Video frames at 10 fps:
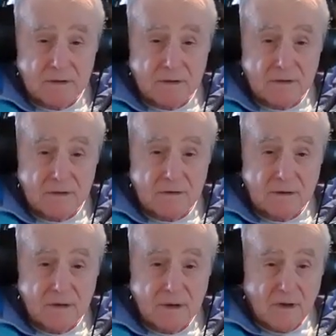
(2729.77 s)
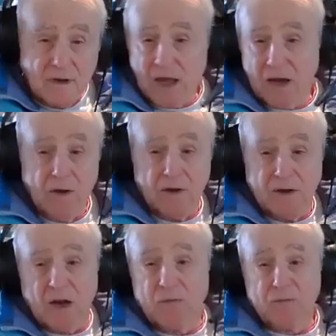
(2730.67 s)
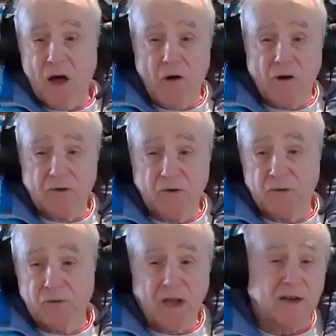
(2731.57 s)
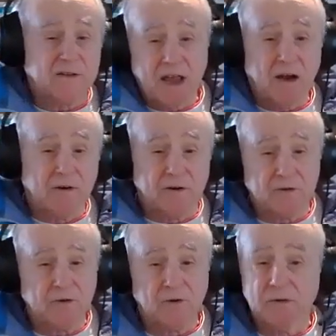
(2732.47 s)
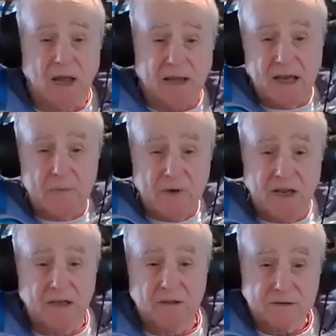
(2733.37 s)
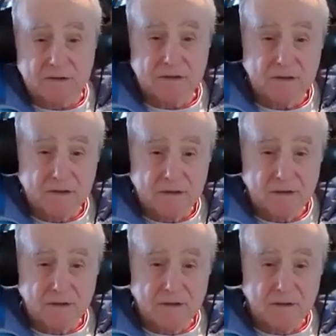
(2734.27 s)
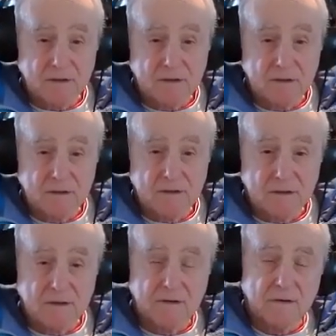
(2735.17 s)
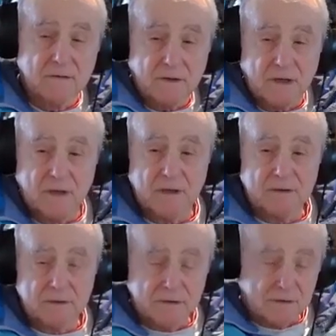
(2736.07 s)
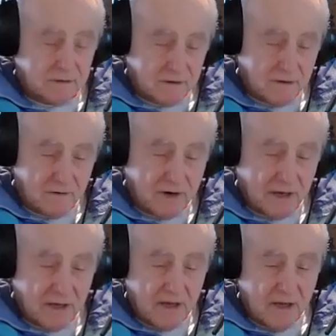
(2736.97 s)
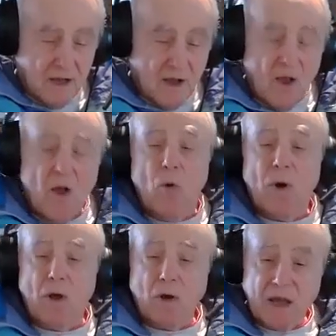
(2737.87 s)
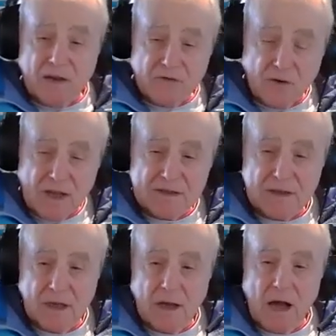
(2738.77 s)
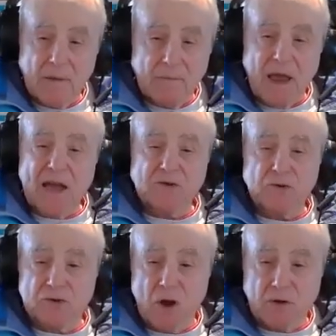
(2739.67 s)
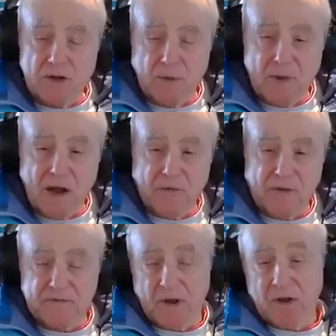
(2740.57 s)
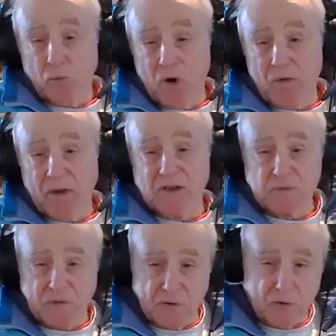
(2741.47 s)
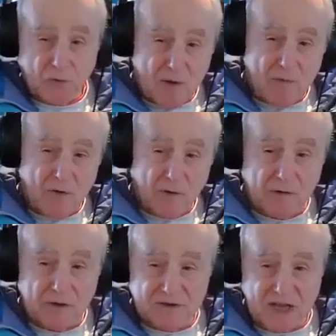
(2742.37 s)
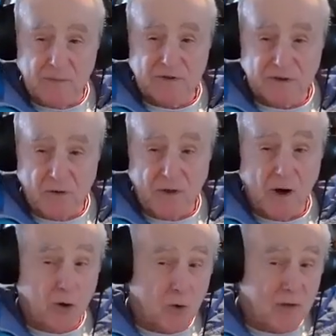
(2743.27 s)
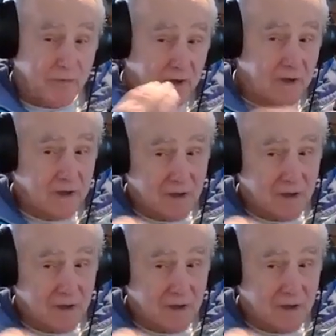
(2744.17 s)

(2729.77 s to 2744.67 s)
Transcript: Yes. Got a, got a flaw or two, got a talent or two, like anybody else. Yeah. Okay. All right. Well, okay. So let's, uh, uh, as you're talking about this unworthiness with your grandmother and her statements and all that, are you having